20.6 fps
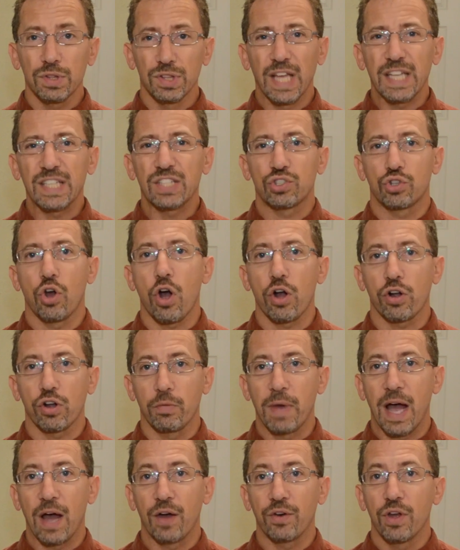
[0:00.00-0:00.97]
let's talk
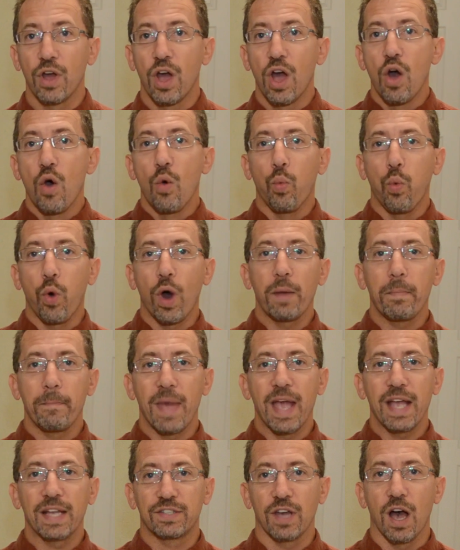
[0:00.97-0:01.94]
about what
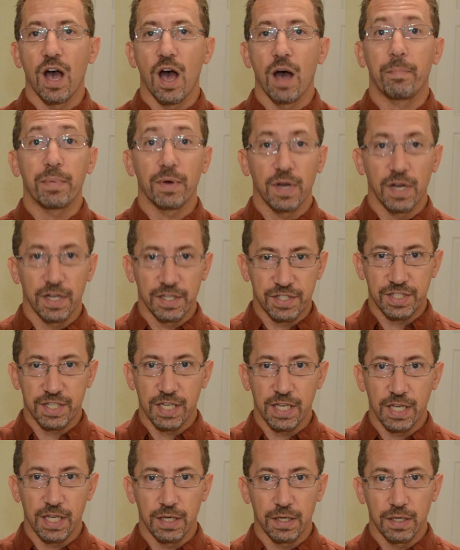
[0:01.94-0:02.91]
makes up a
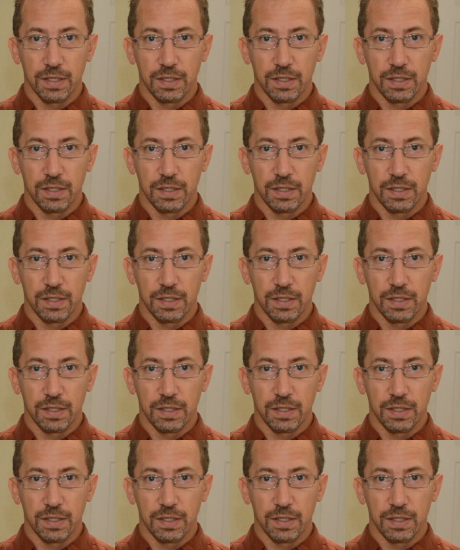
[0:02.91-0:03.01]
scene.